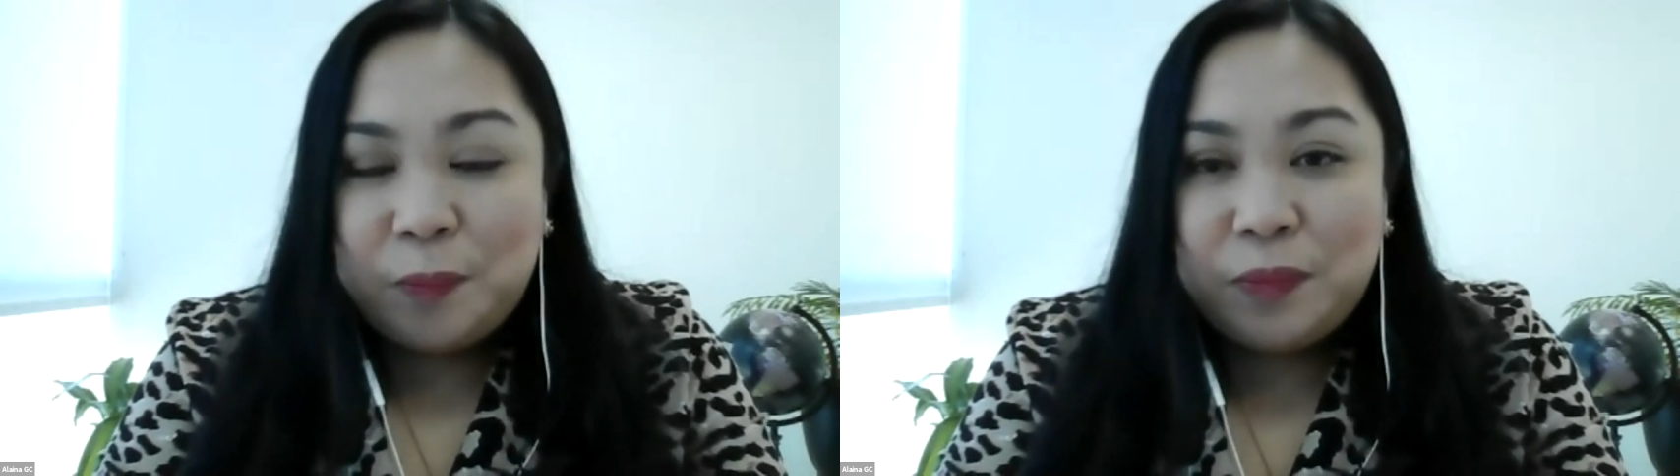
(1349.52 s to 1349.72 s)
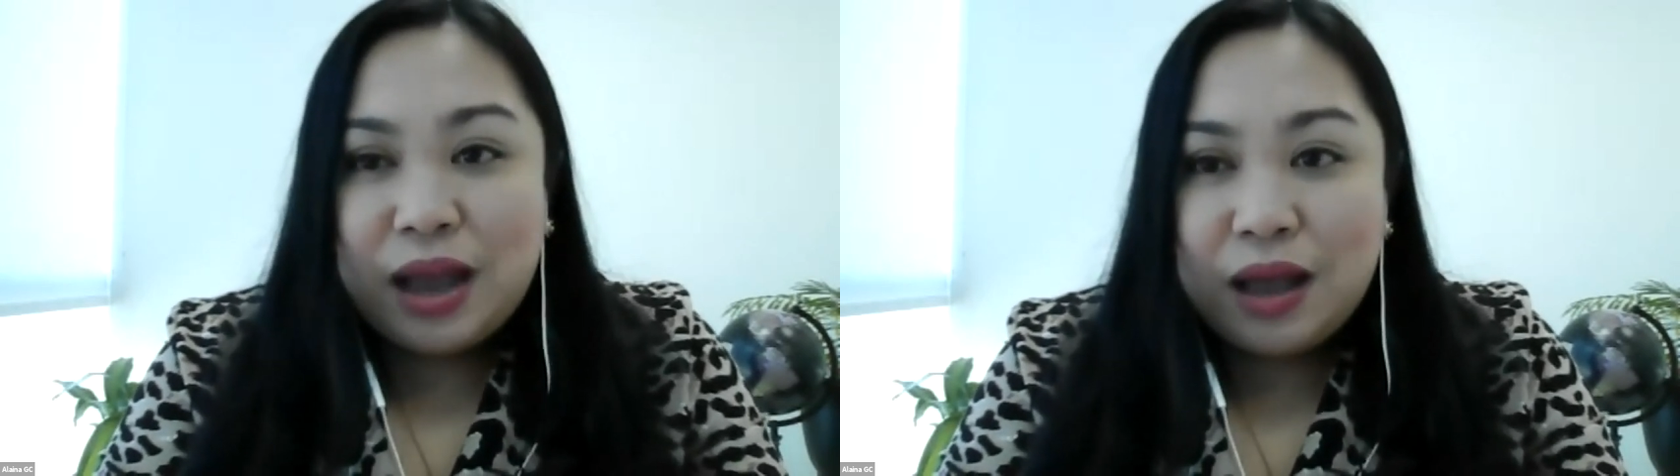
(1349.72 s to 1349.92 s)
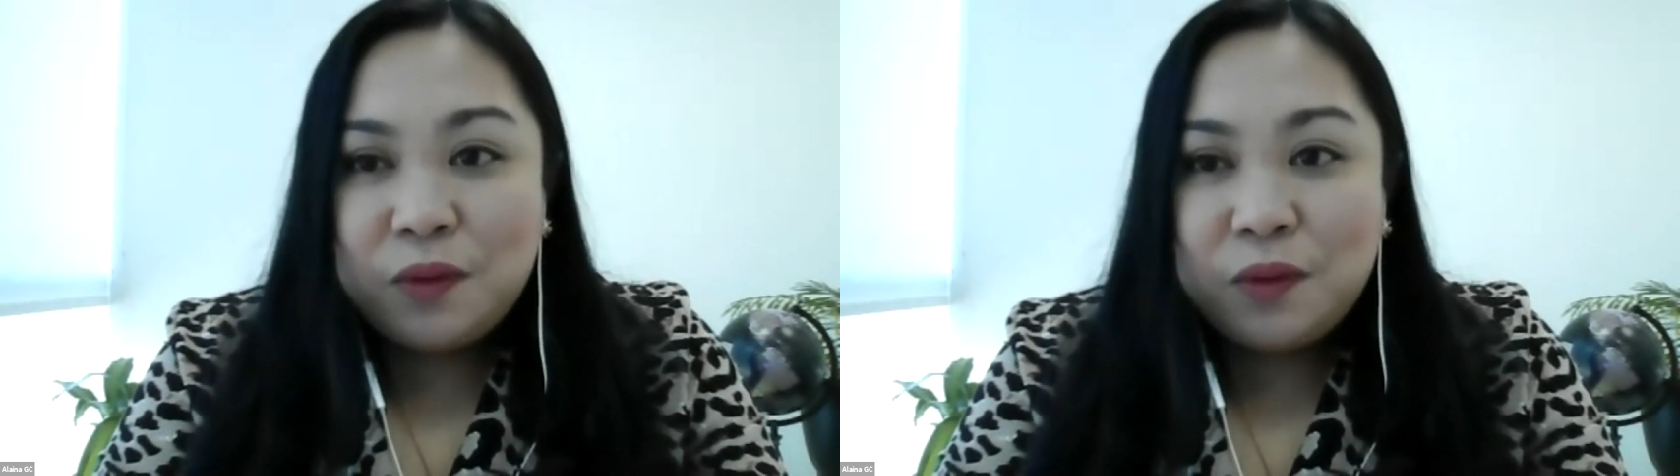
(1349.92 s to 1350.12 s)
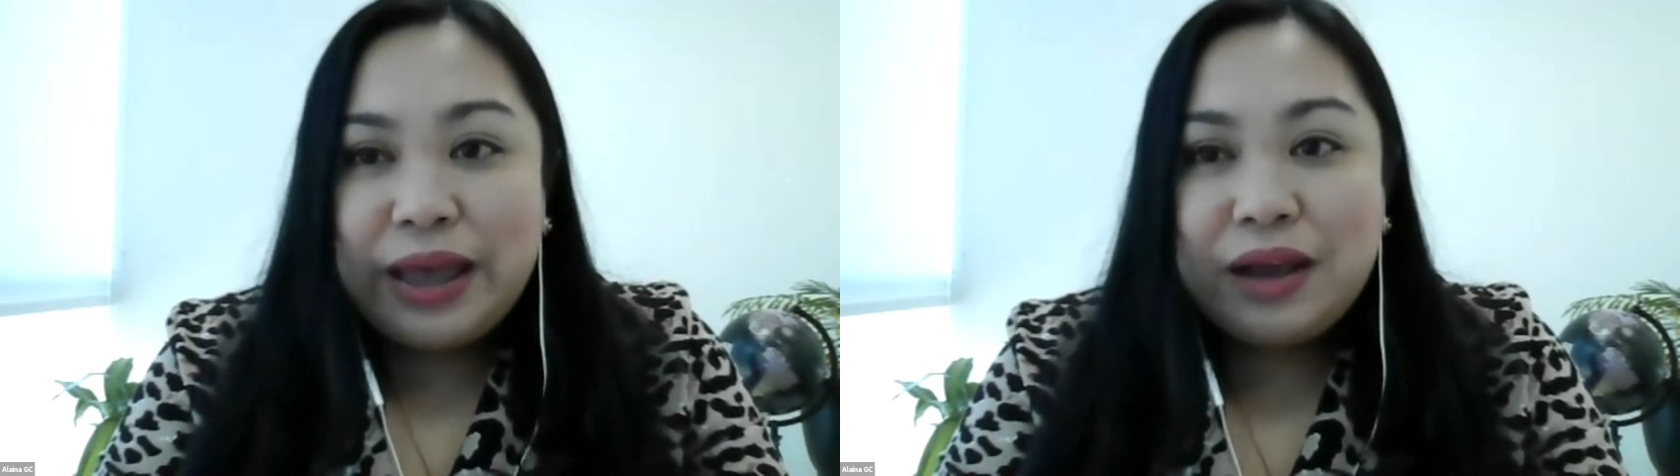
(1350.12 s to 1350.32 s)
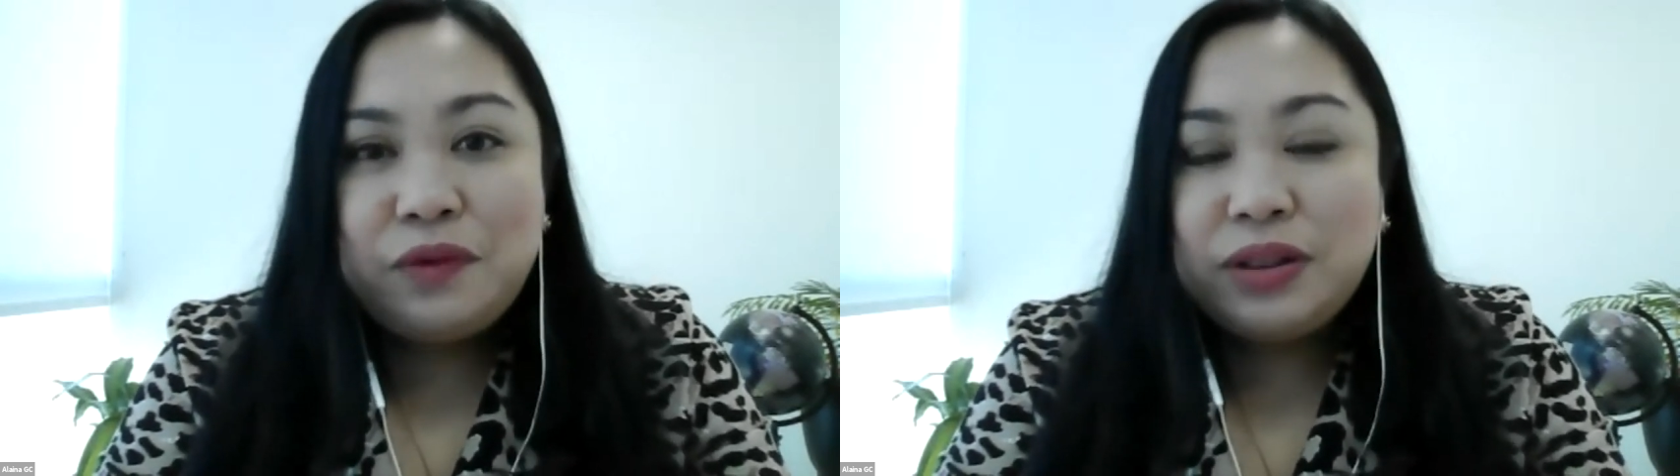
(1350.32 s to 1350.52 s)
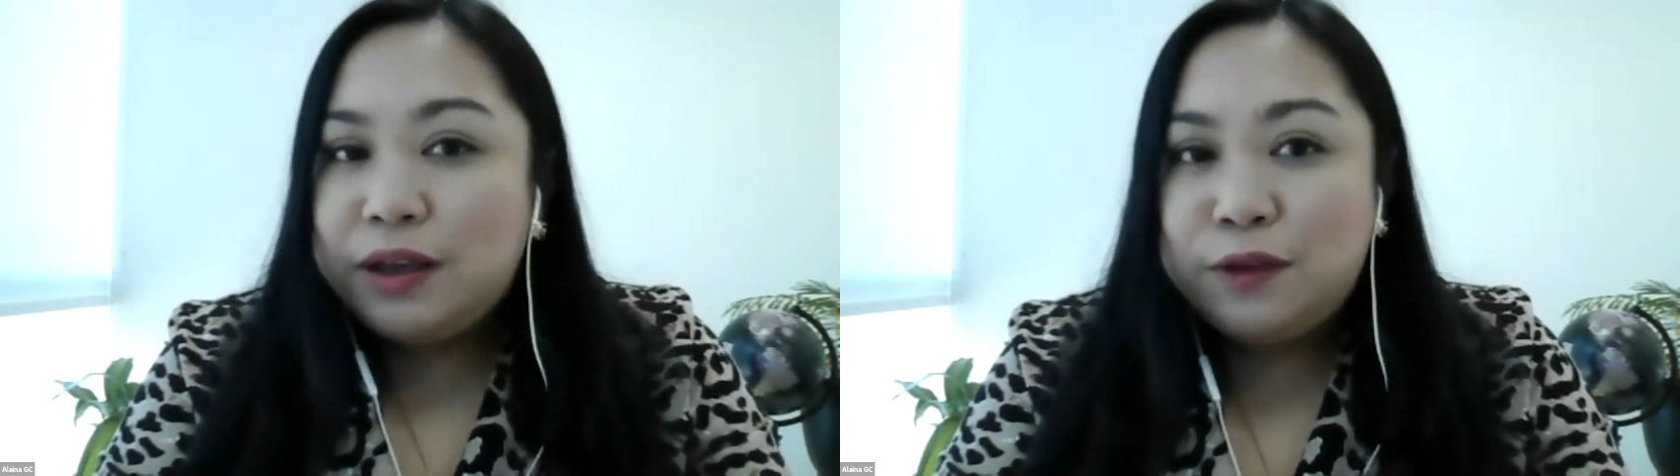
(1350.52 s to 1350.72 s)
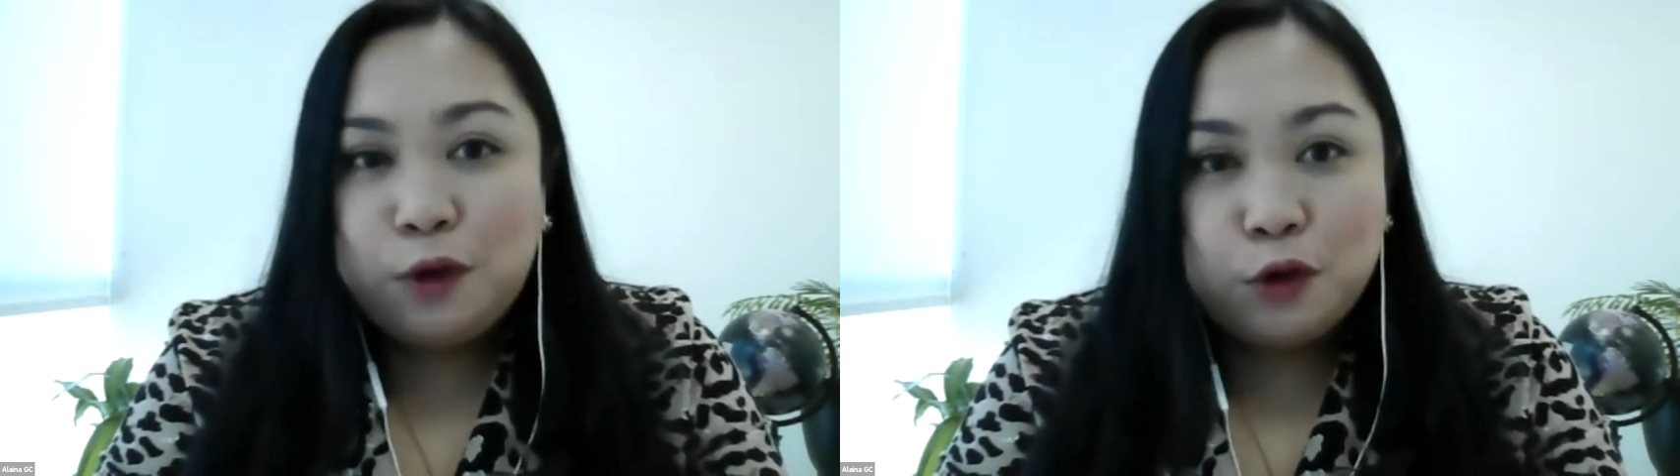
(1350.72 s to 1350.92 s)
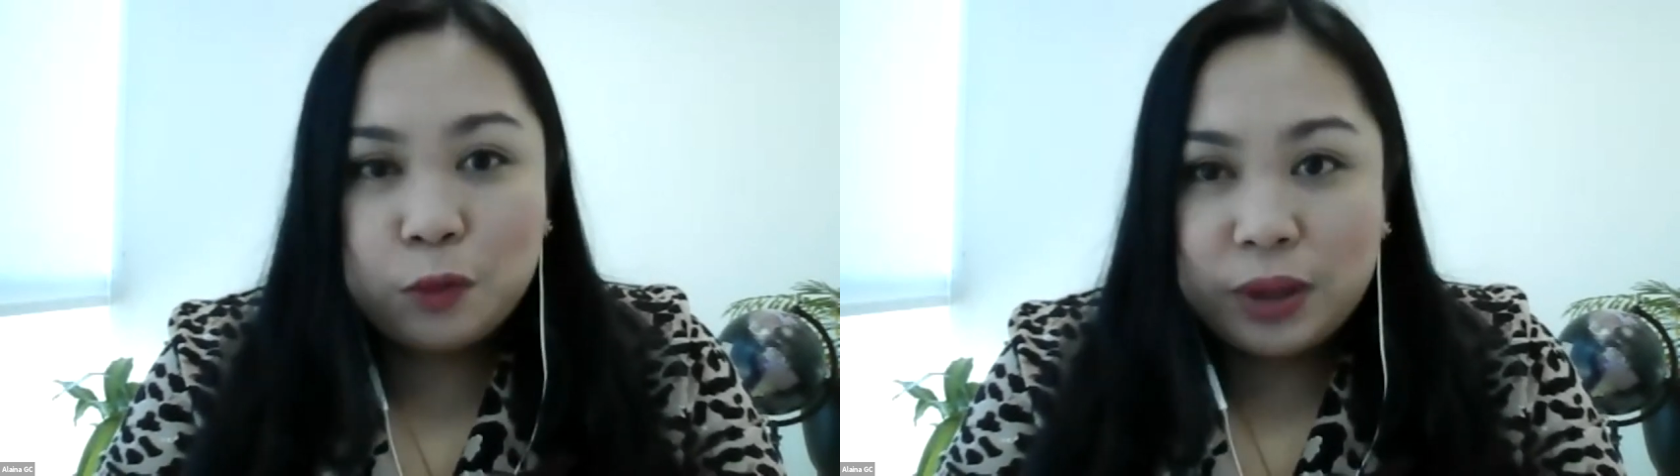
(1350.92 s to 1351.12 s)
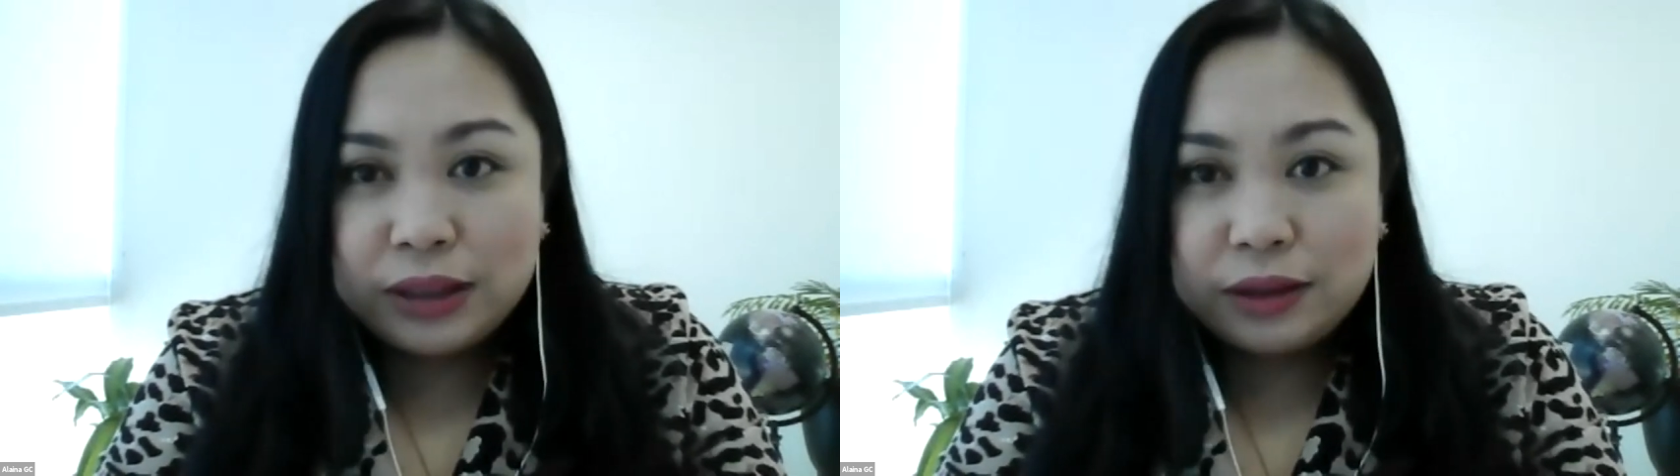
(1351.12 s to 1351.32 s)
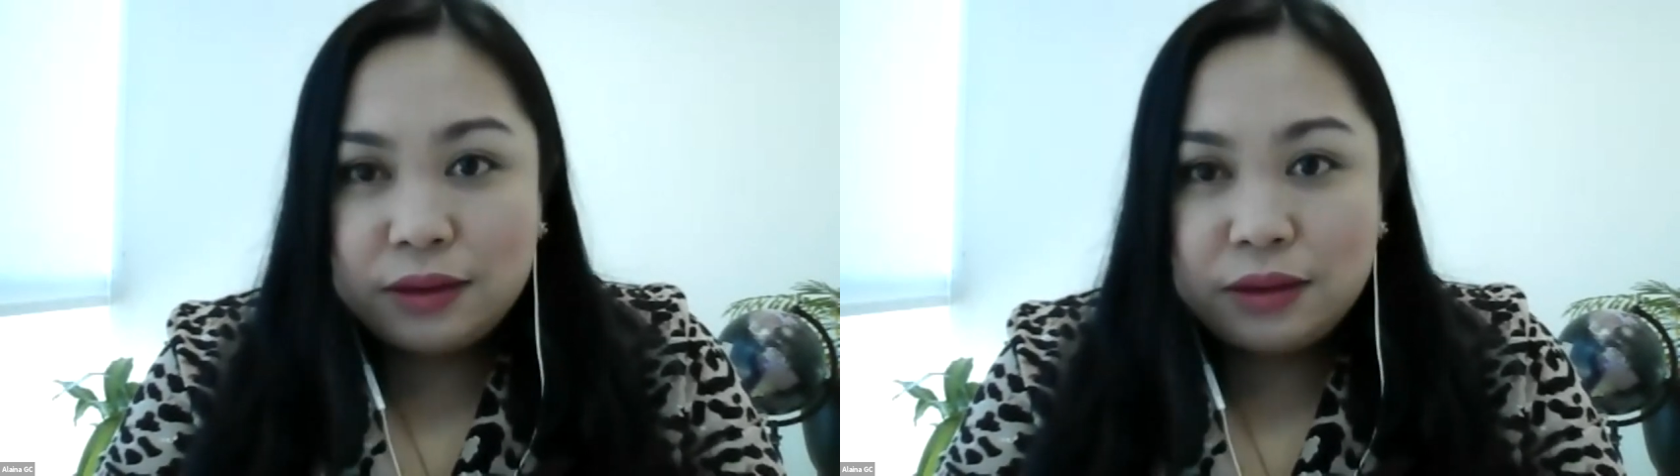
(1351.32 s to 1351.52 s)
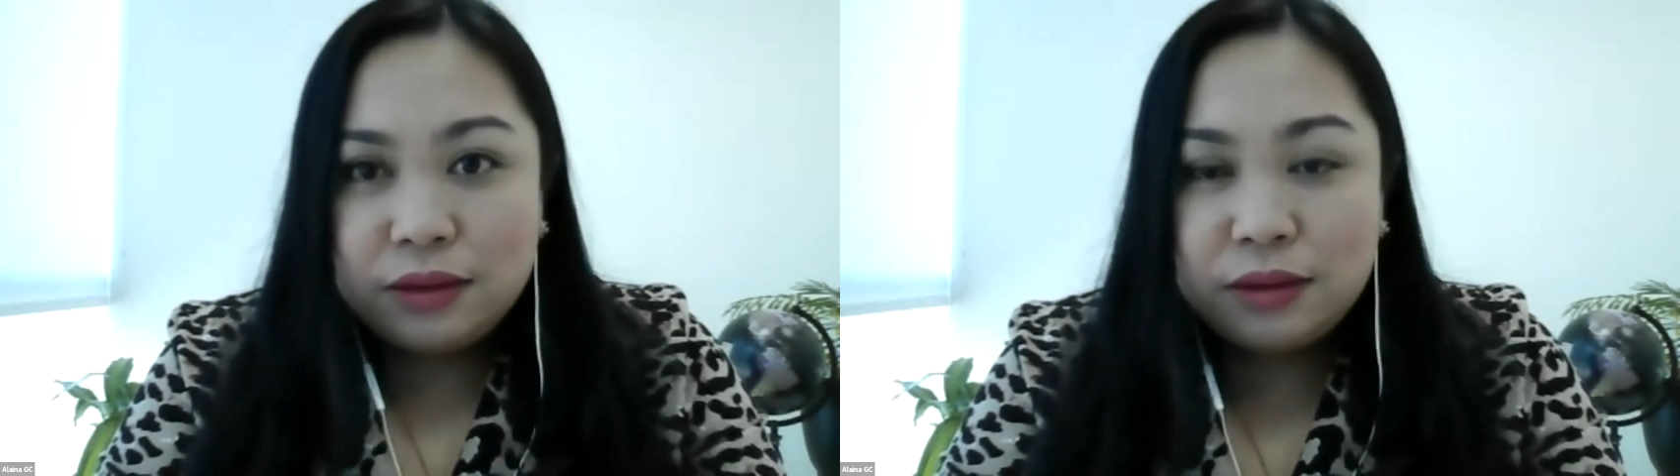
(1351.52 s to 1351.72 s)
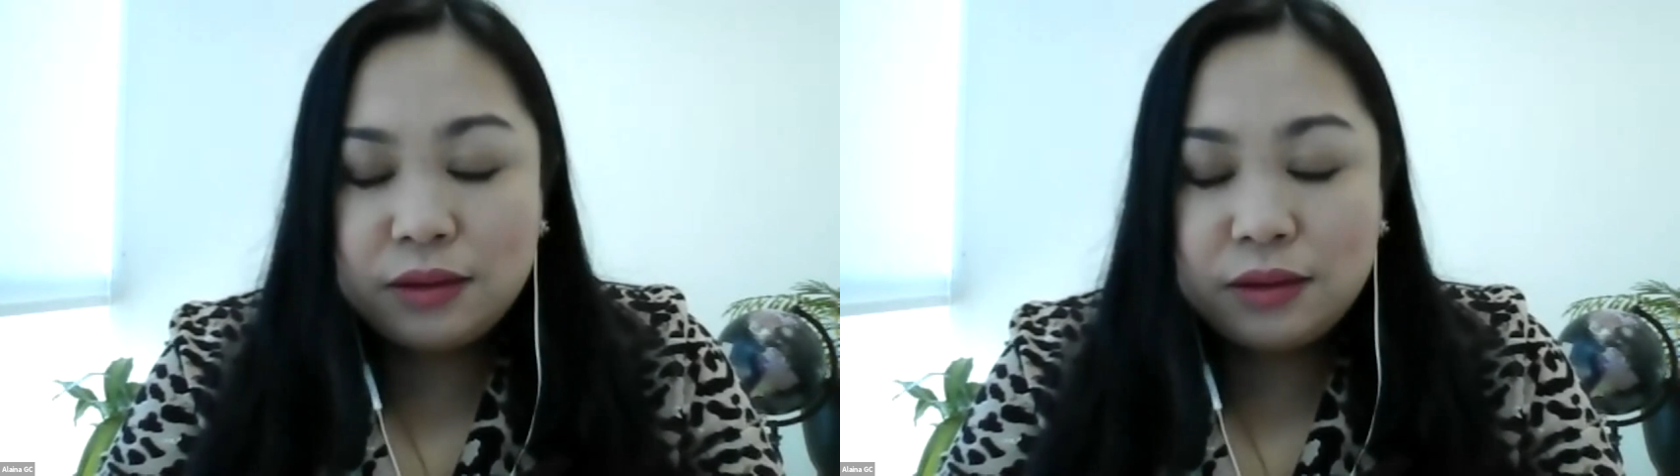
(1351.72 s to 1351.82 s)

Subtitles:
now everything is automated.